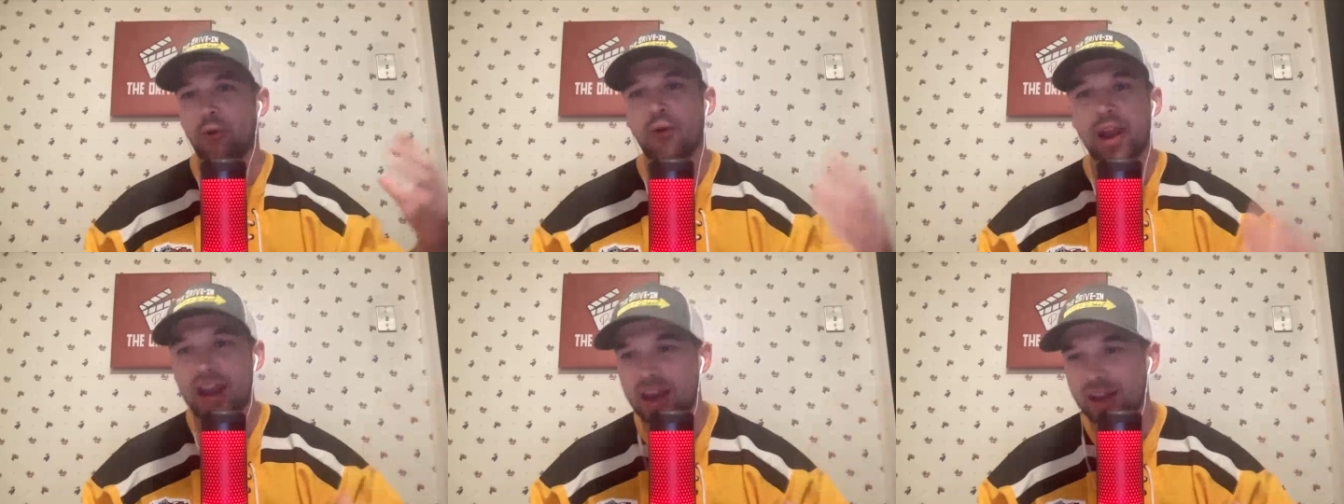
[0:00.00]

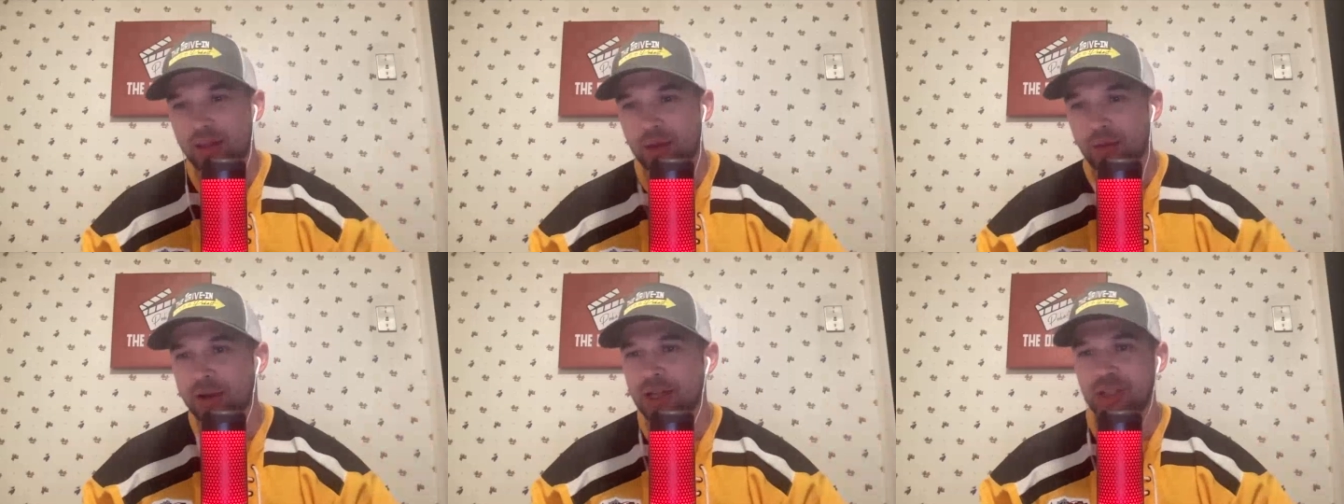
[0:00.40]

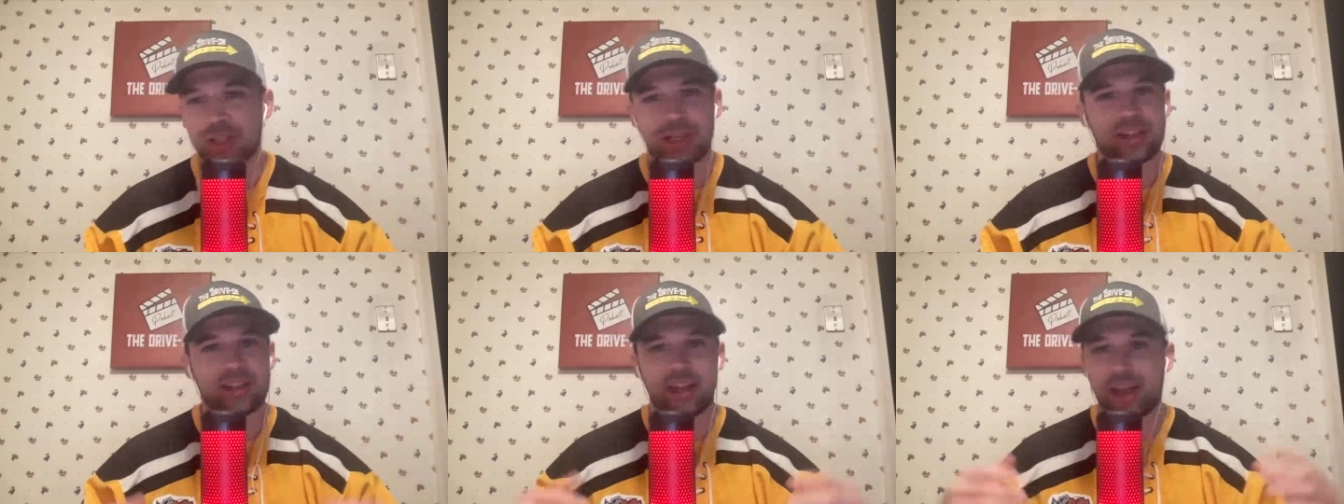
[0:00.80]
Raiding the
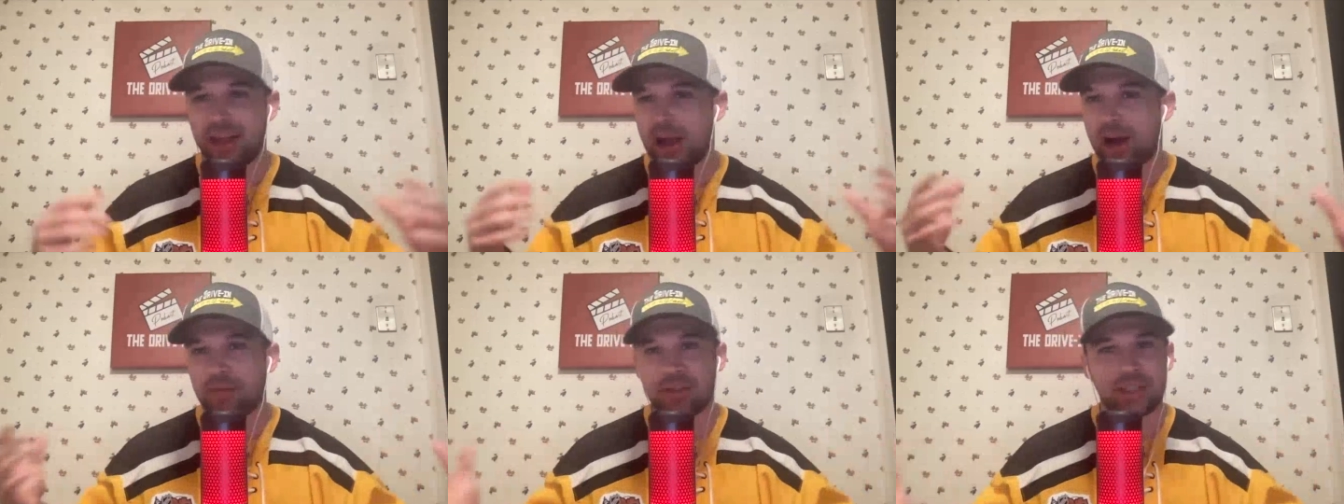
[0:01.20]
rich and
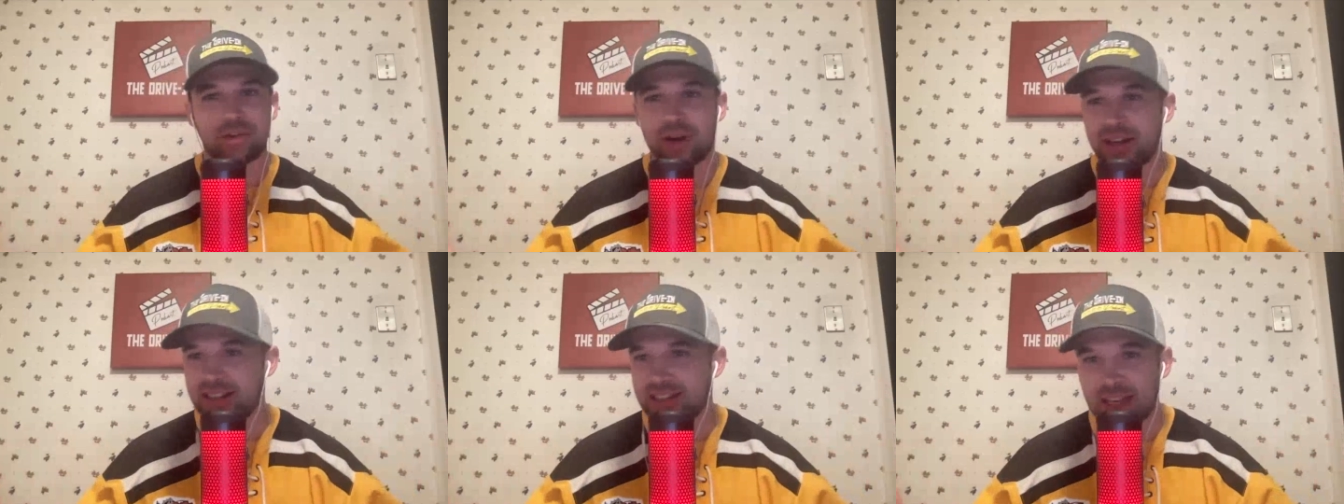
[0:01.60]
like obviously
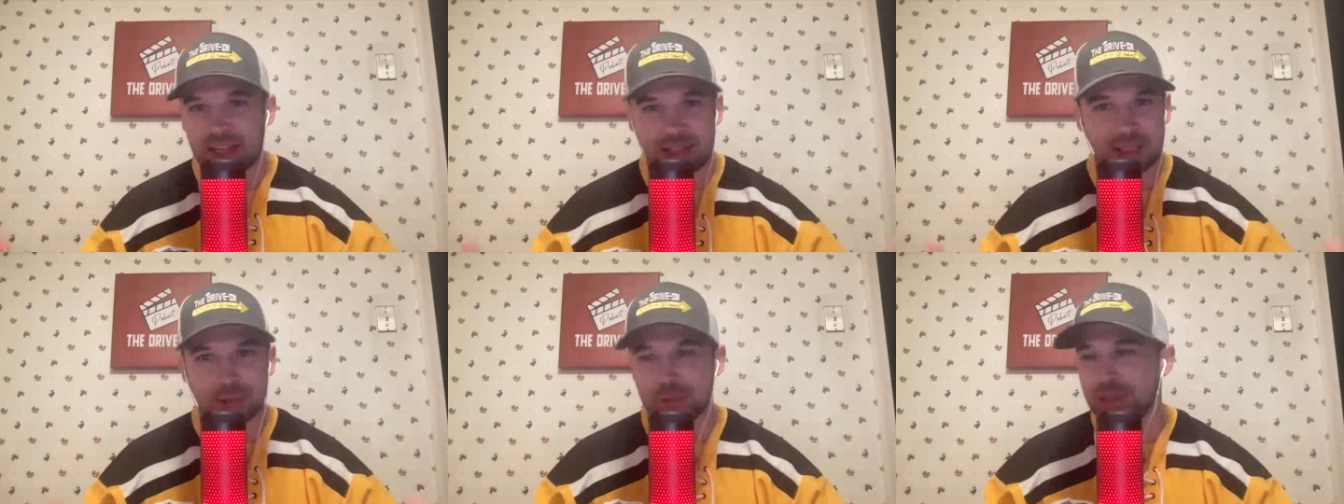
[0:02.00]
trying to
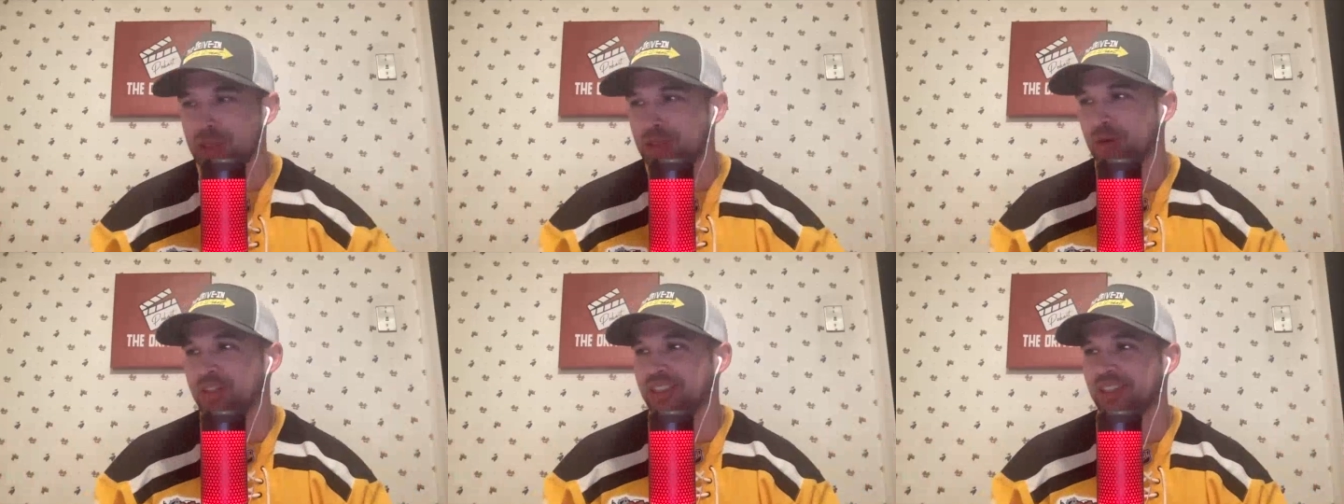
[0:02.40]
take these
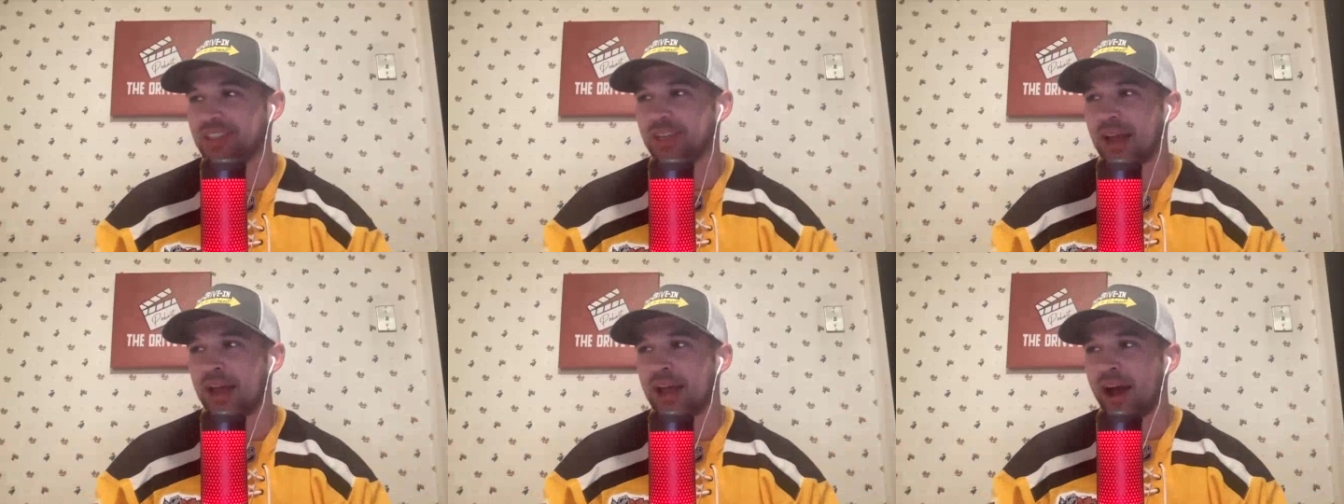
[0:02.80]
resources.